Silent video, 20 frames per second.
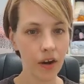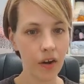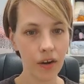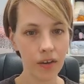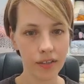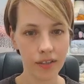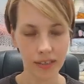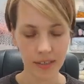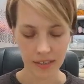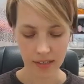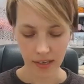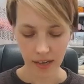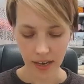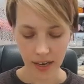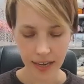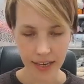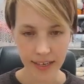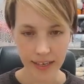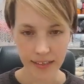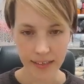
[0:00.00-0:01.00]
on the
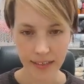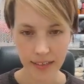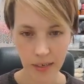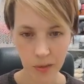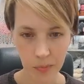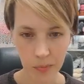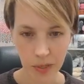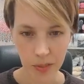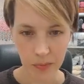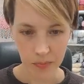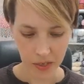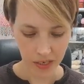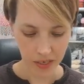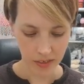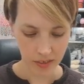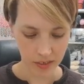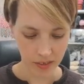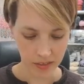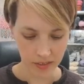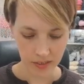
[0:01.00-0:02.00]
side a little bit,
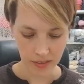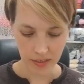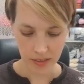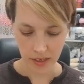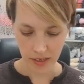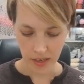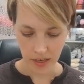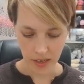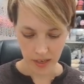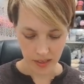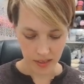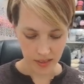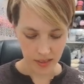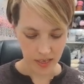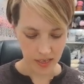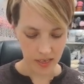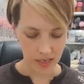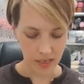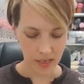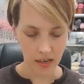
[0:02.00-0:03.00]
because
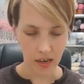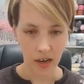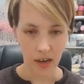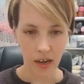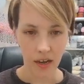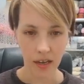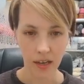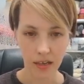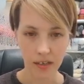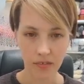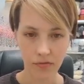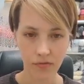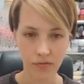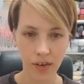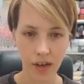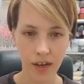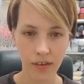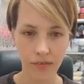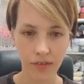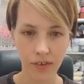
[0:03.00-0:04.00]
the
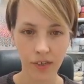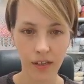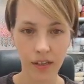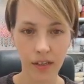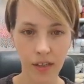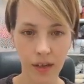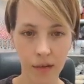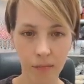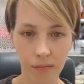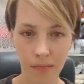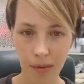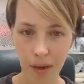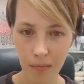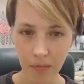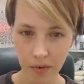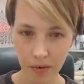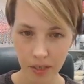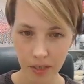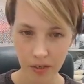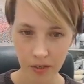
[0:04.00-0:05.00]
Unravel
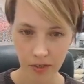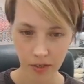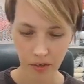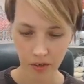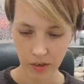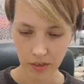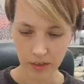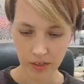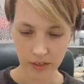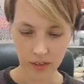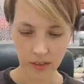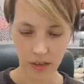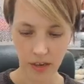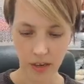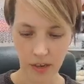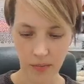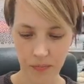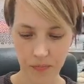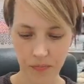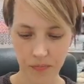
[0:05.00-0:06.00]
memory socks.
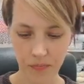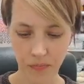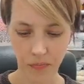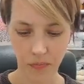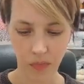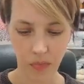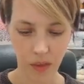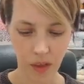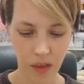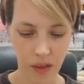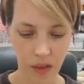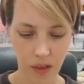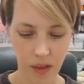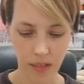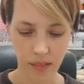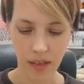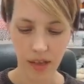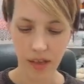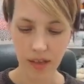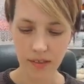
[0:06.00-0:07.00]

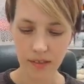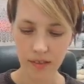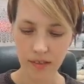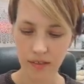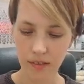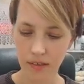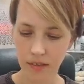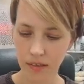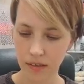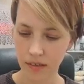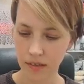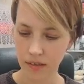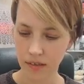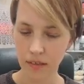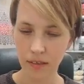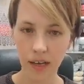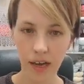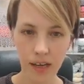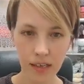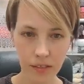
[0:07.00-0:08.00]

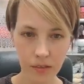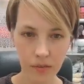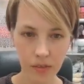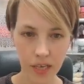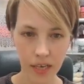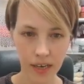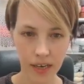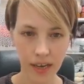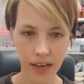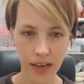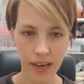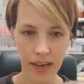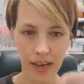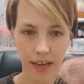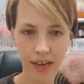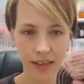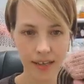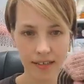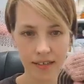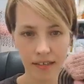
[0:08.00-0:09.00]
Last week I
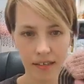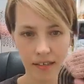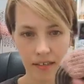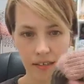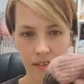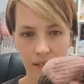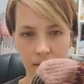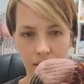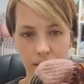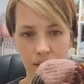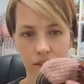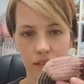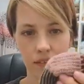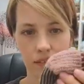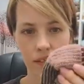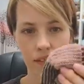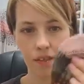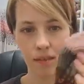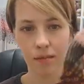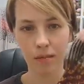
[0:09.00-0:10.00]
had
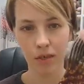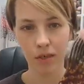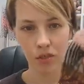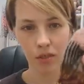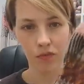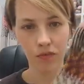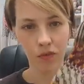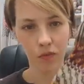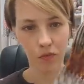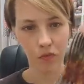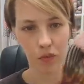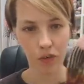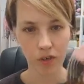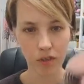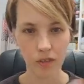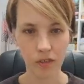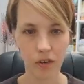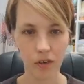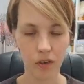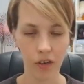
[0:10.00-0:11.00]
this much of the
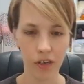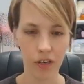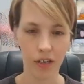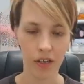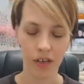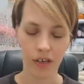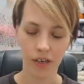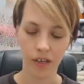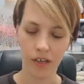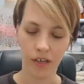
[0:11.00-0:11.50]
first sock.